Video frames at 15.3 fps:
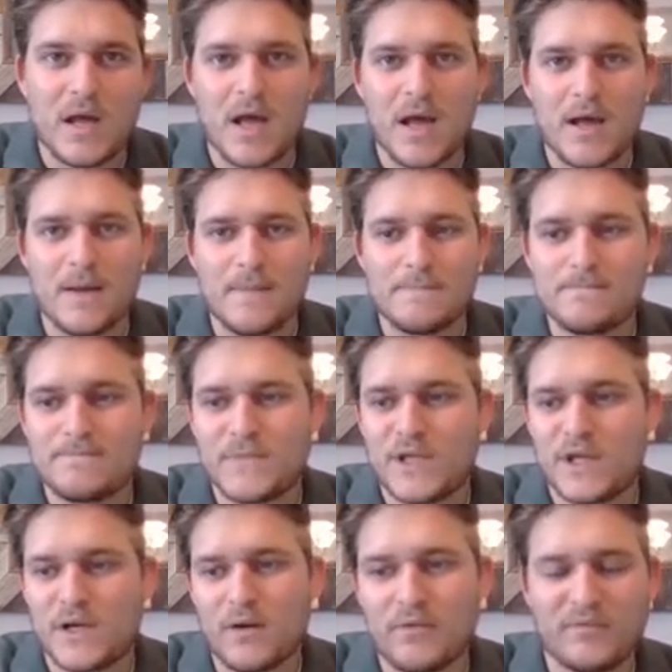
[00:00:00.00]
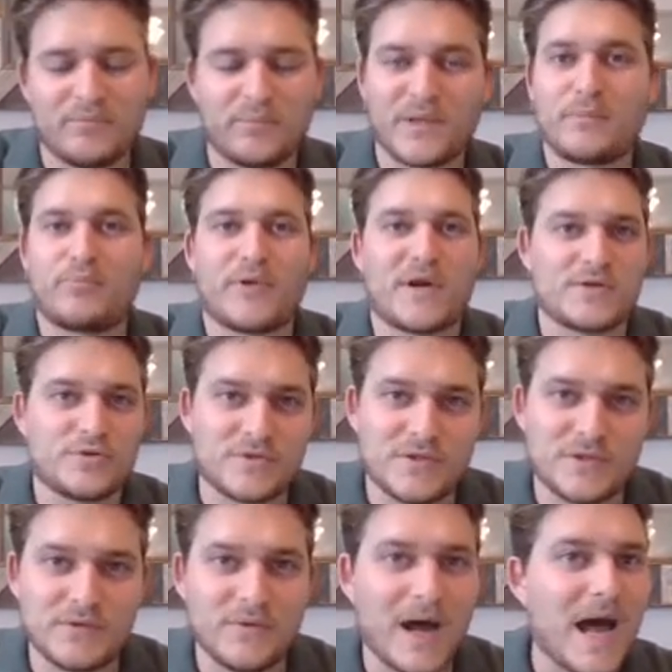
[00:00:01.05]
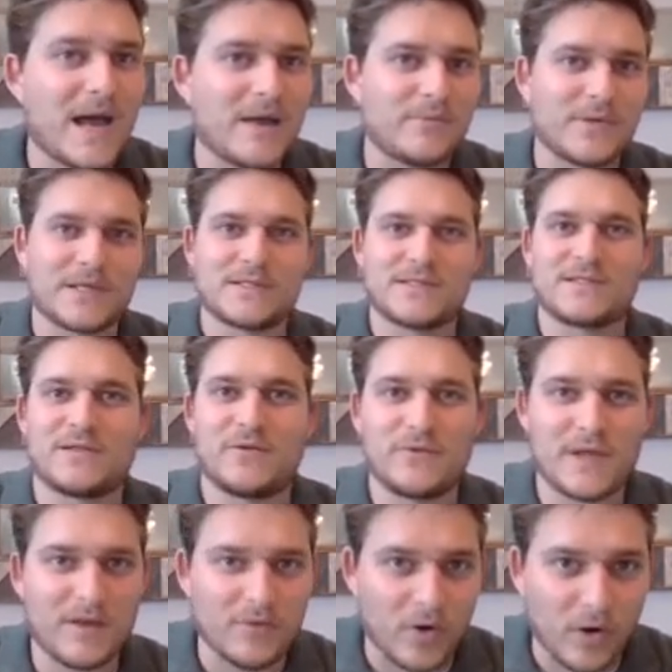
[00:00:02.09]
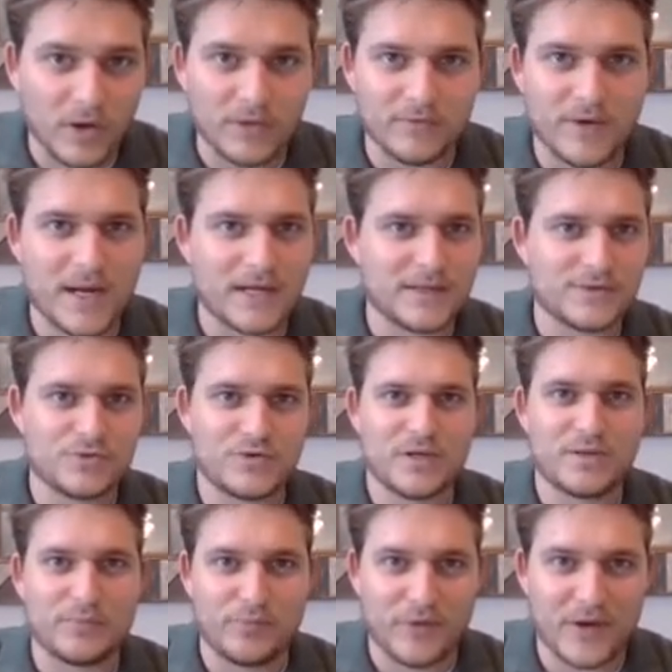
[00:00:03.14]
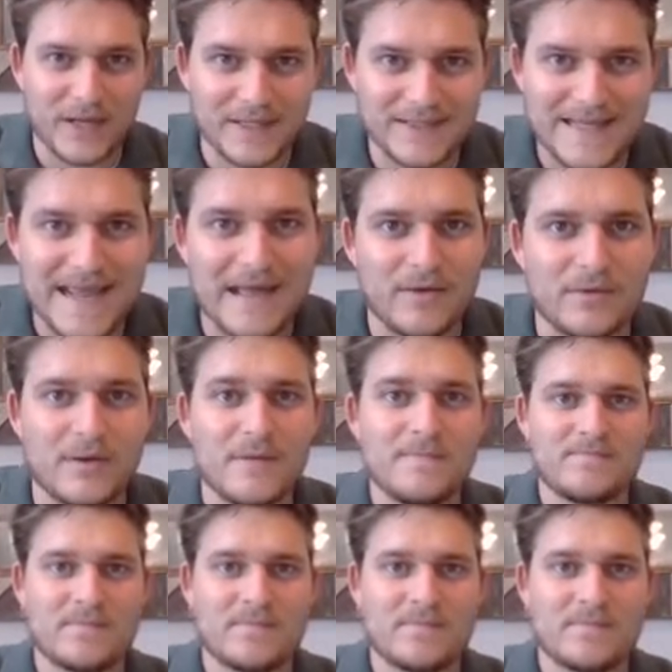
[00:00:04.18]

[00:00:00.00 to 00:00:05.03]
If blood pressure is too high, we could slow down heart rate and try to bring it down.